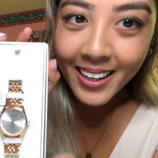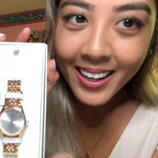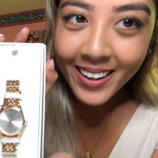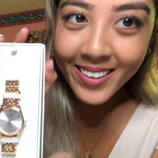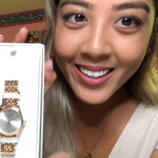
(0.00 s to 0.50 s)

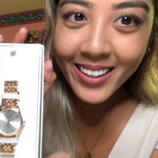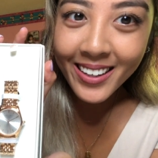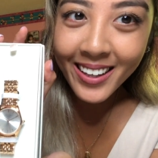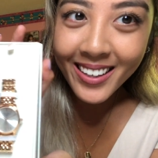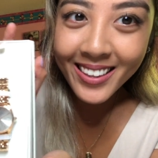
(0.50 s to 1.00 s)
I really
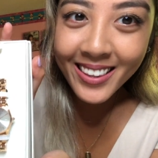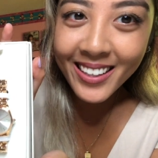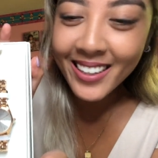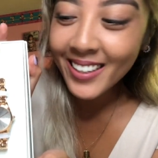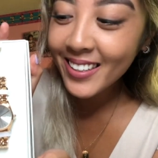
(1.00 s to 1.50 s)
like
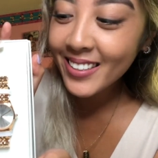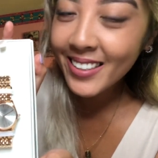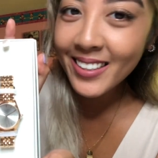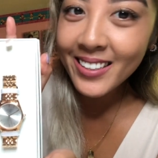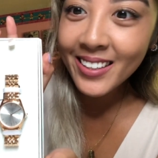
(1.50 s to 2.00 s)
this.
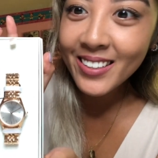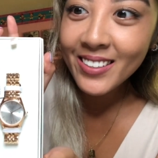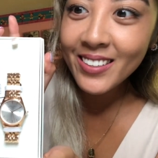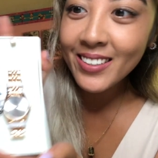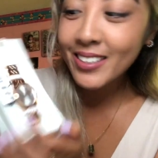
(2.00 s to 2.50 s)
It's
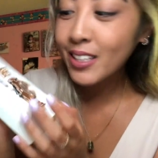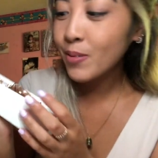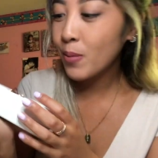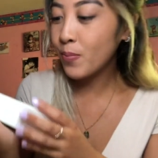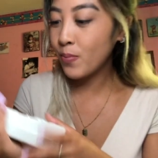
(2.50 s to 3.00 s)
cute. It's a
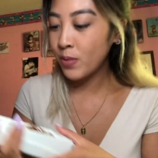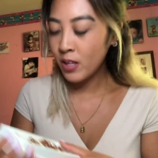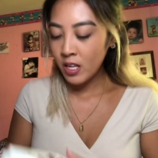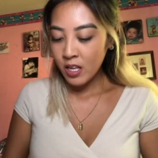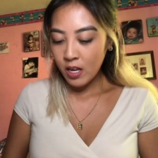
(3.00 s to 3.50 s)
little
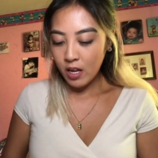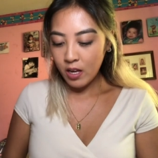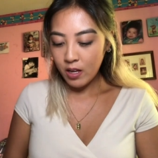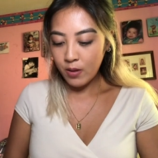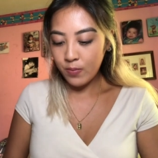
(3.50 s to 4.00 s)

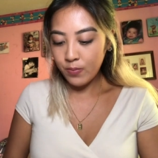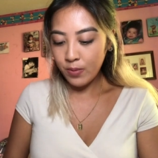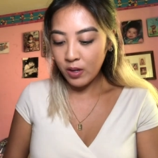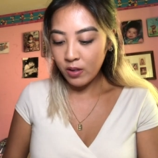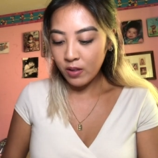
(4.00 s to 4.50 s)
bit
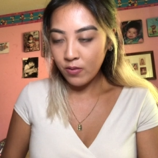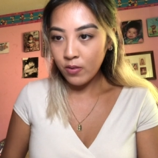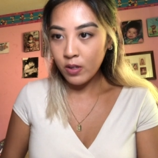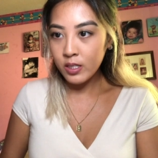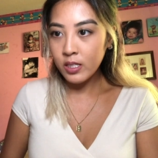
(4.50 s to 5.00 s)
bigger
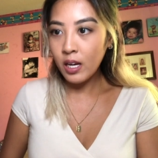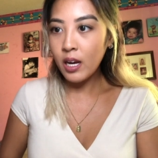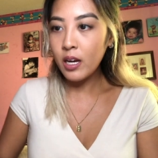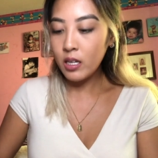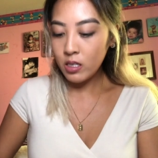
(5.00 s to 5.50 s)
for the
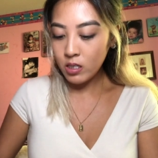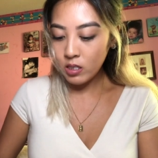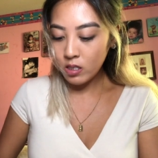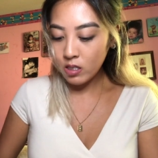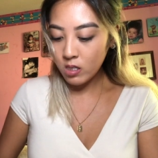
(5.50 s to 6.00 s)

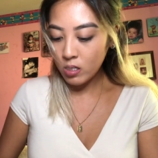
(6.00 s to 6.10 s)
size.